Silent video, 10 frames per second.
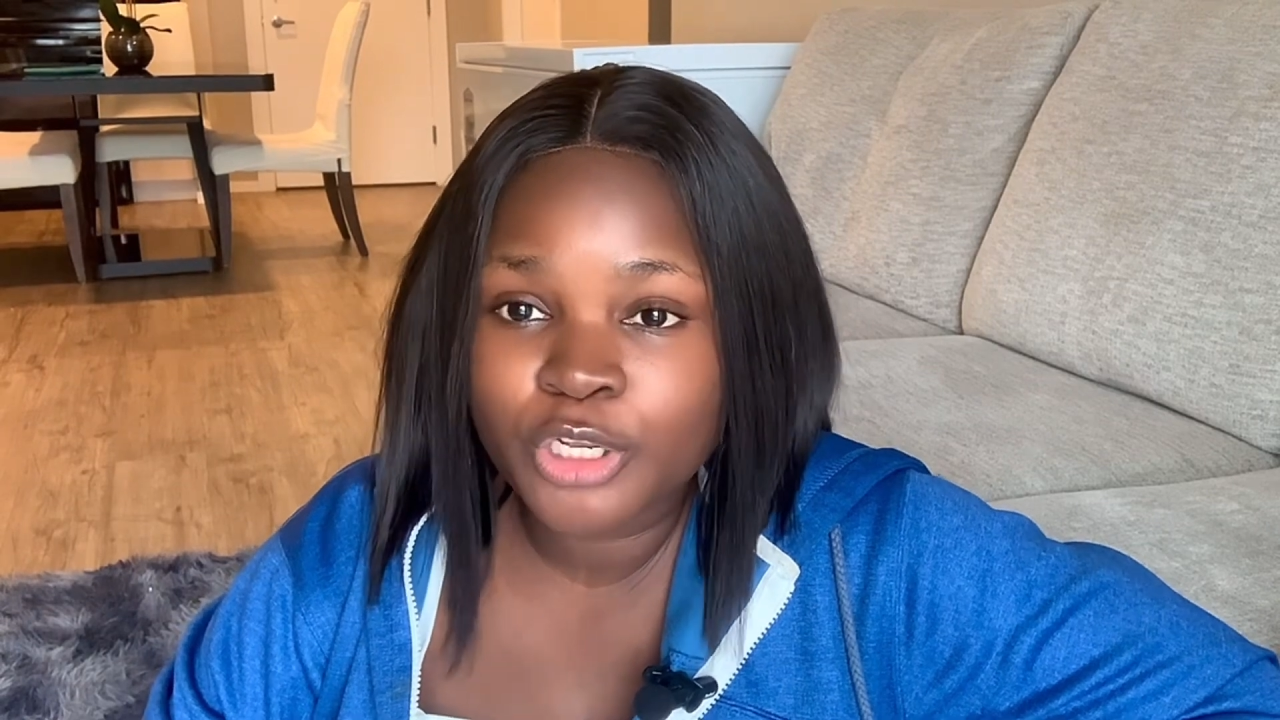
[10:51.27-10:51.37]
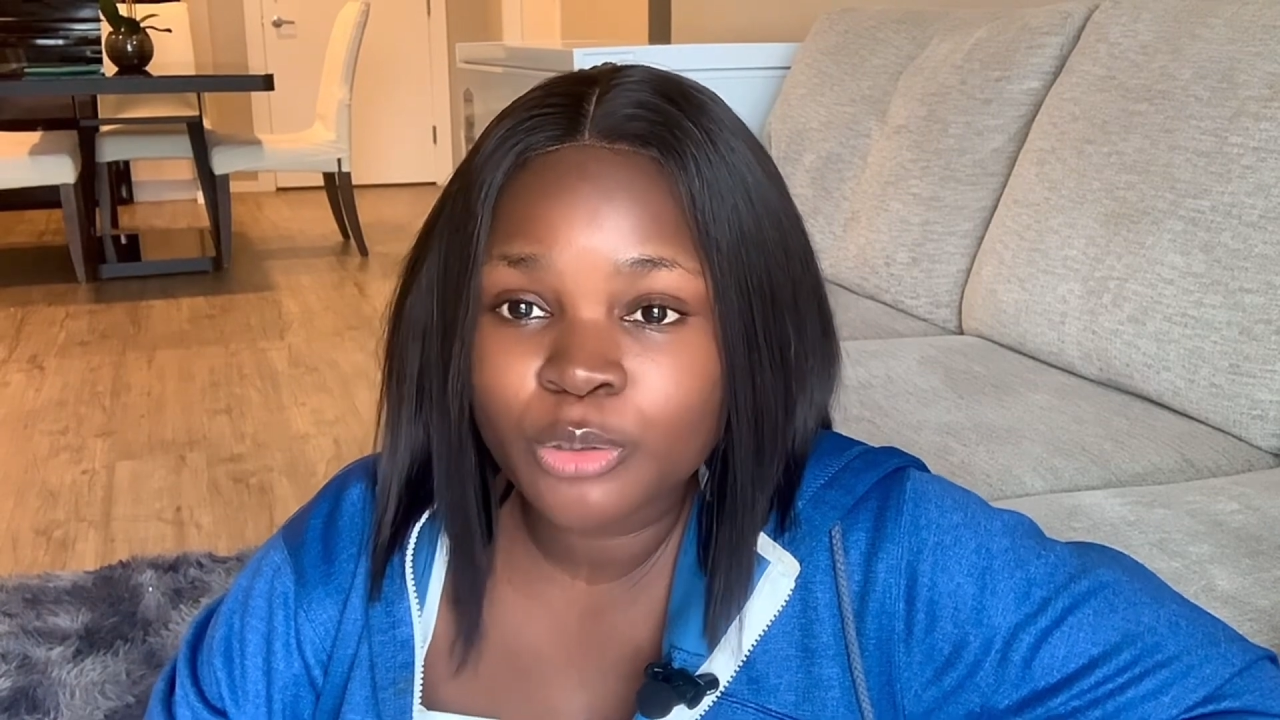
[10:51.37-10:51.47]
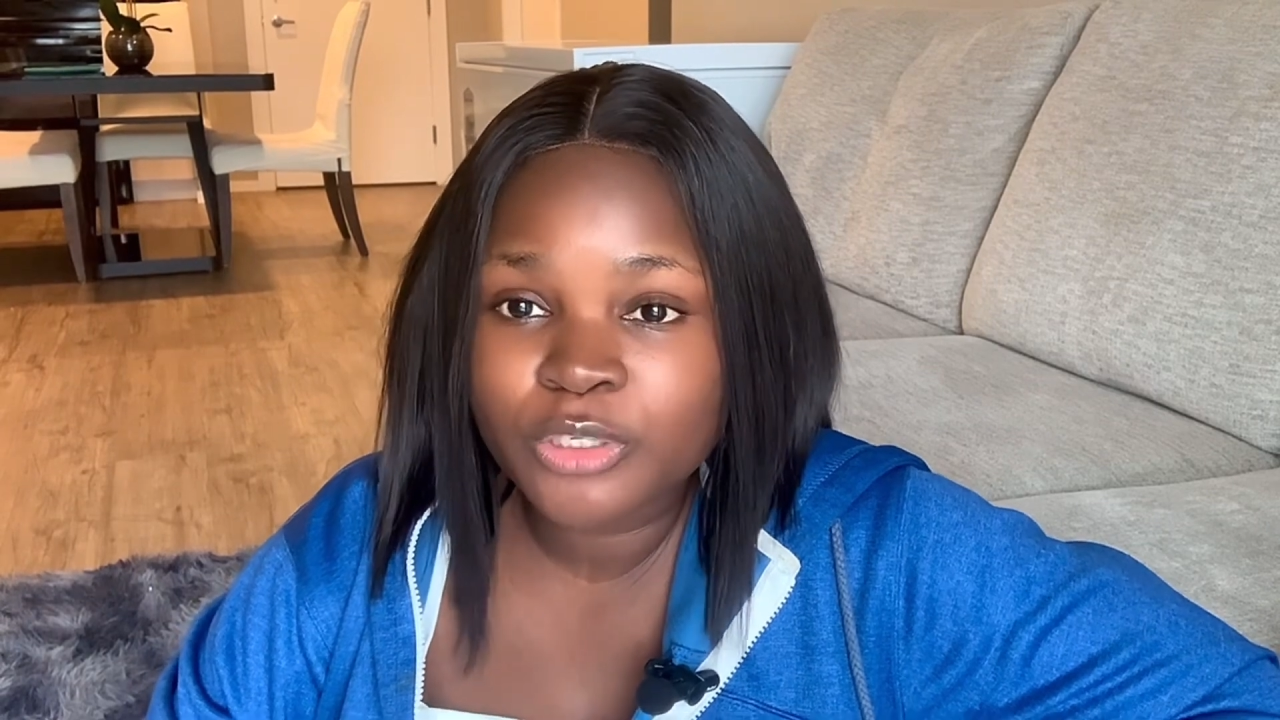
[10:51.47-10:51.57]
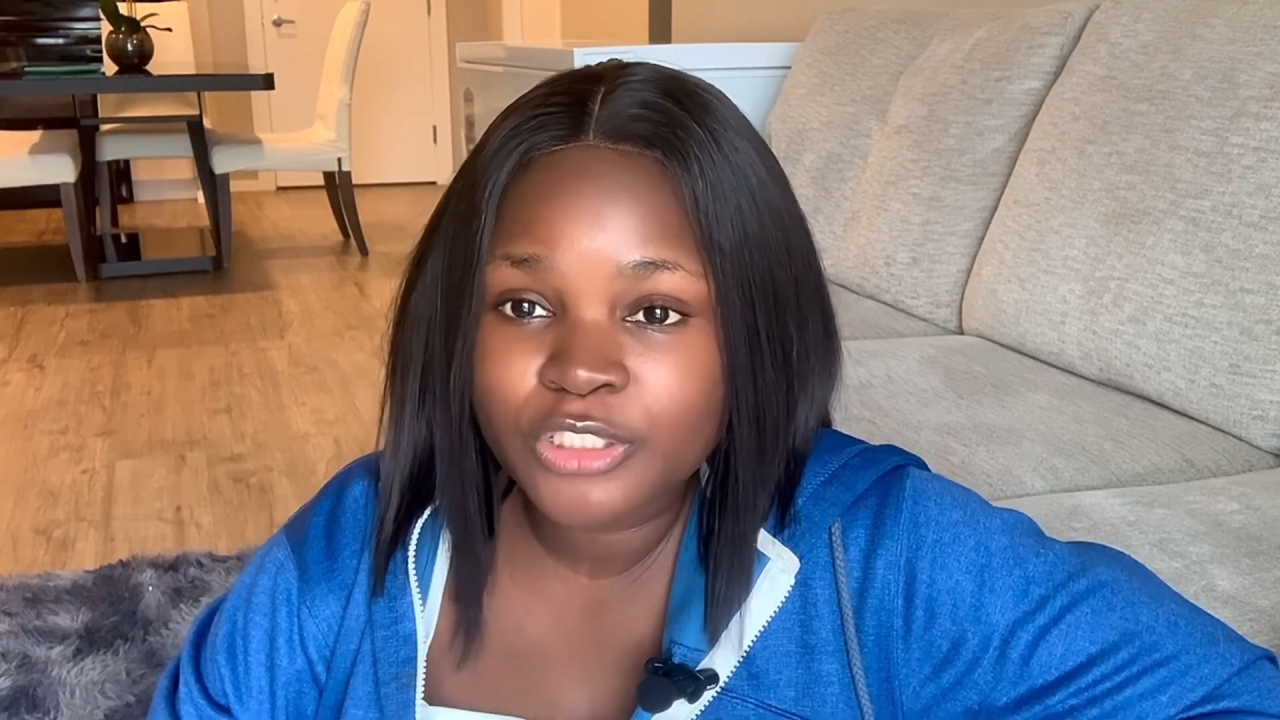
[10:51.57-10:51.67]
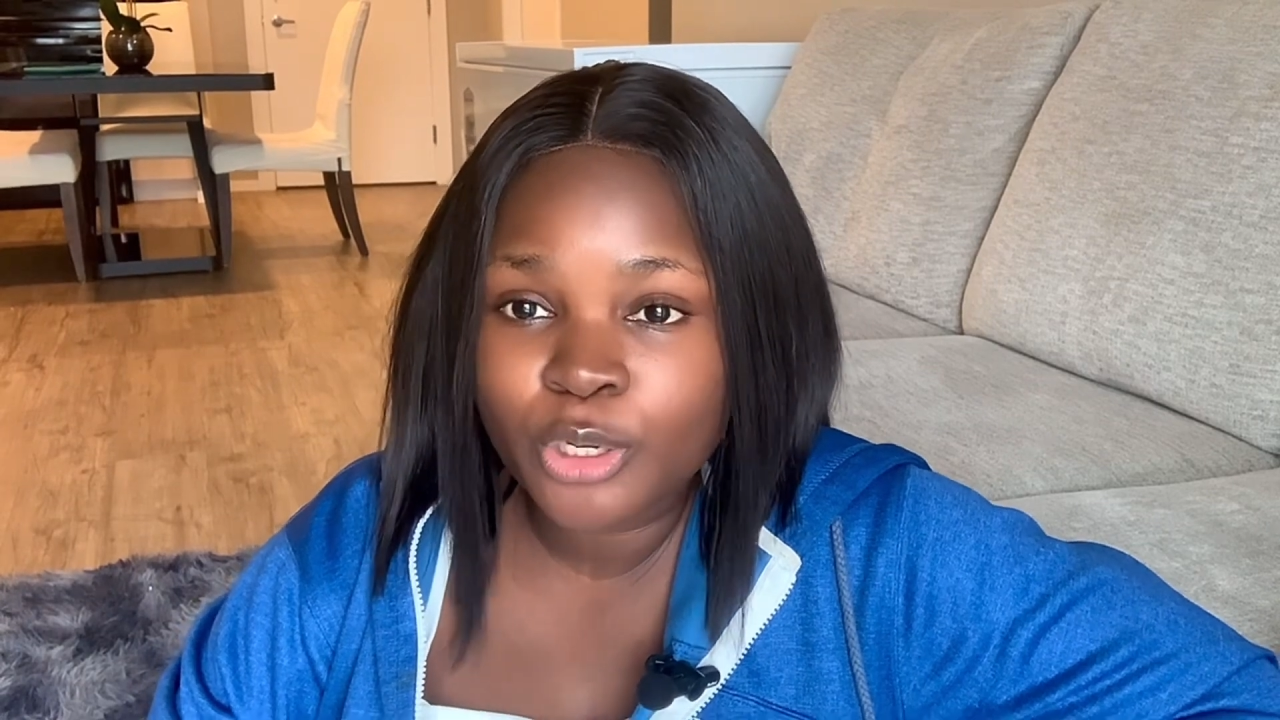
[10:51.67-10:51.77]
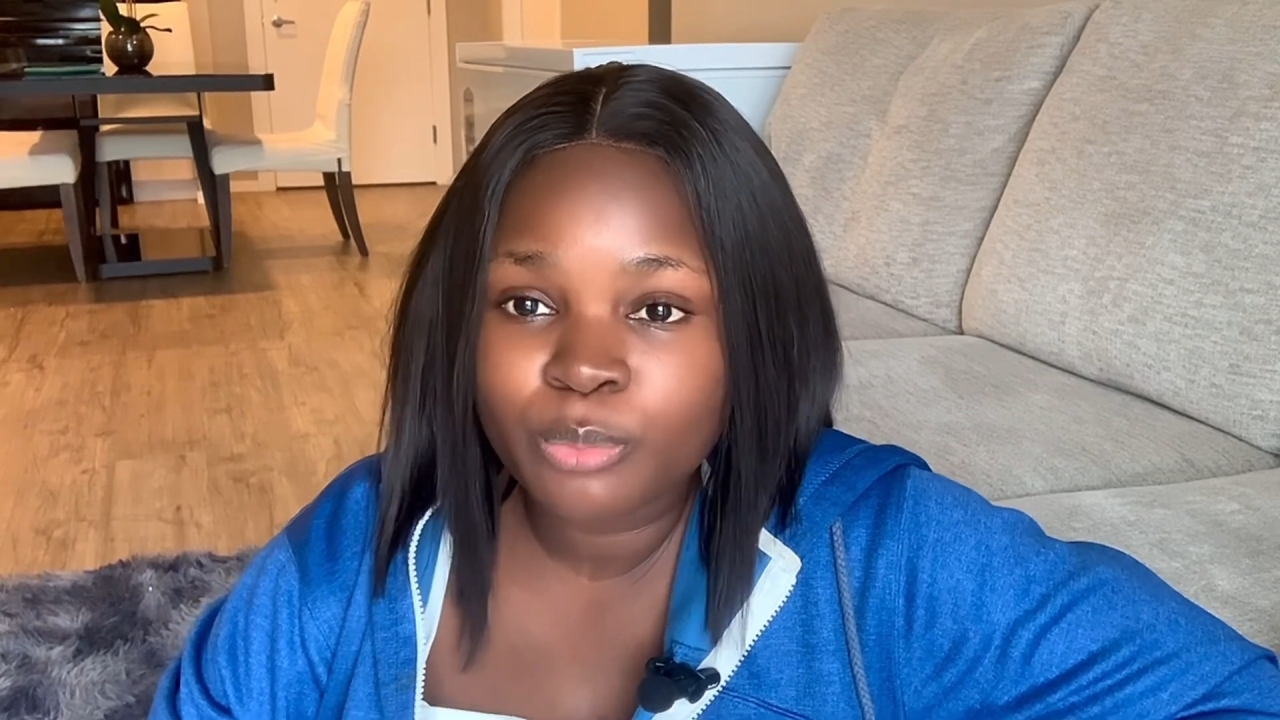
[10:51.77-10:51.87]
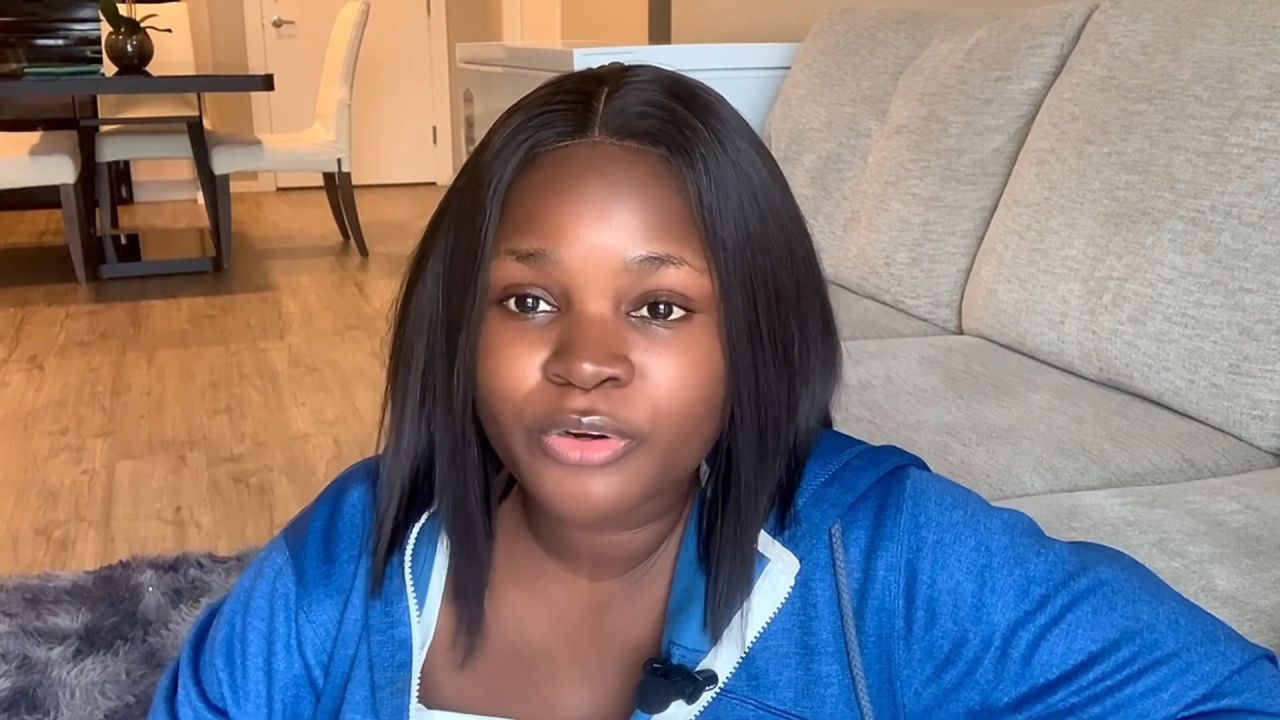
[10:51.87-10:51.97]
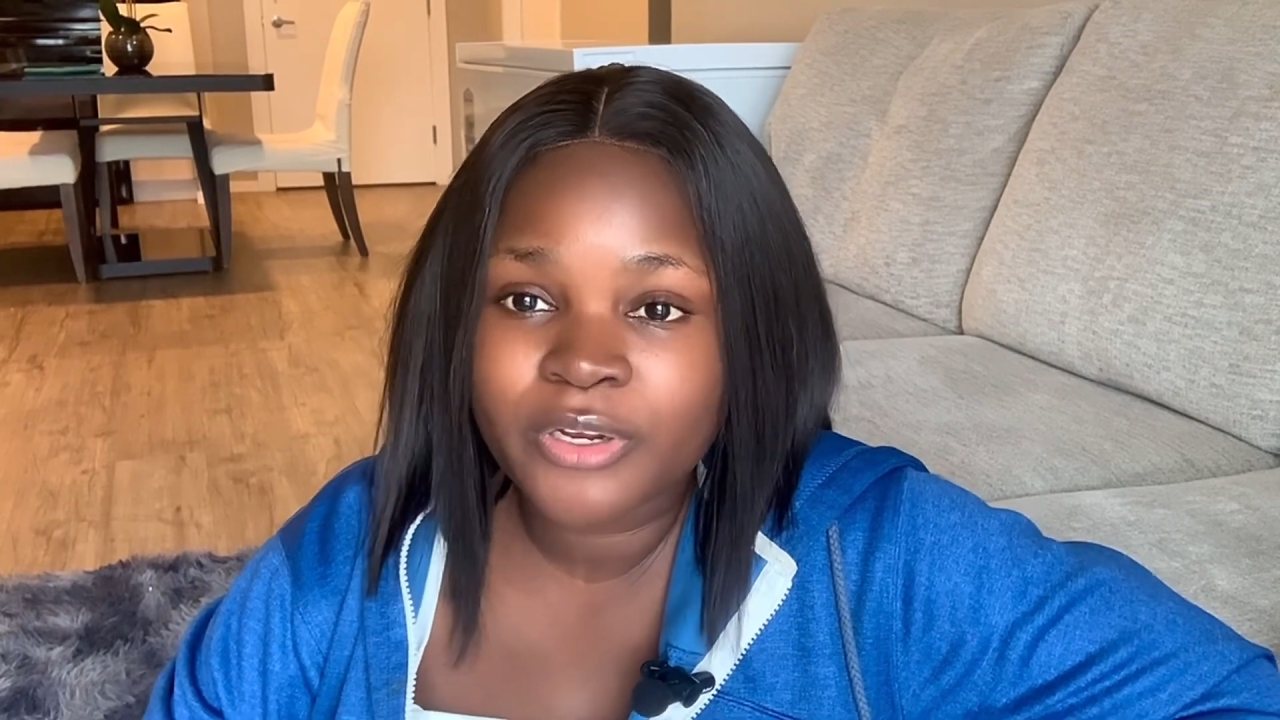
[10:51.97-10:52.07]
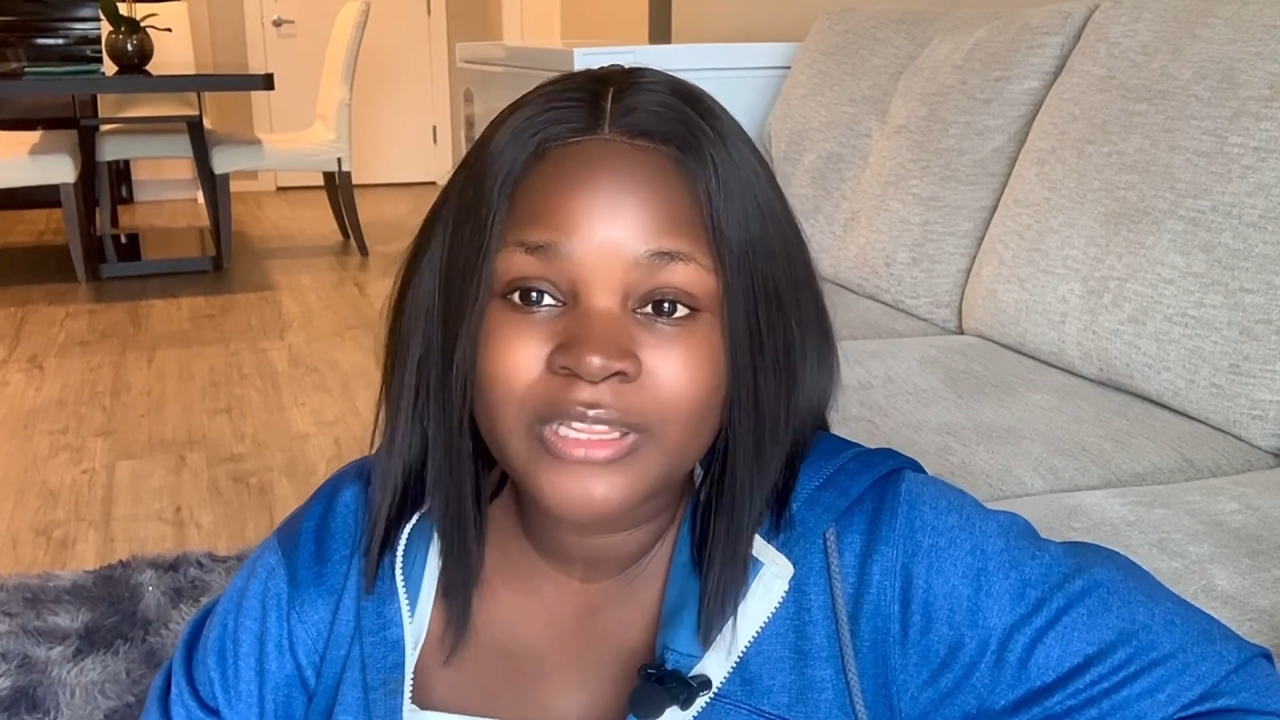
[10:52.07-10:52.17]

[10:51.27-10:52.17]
your local number,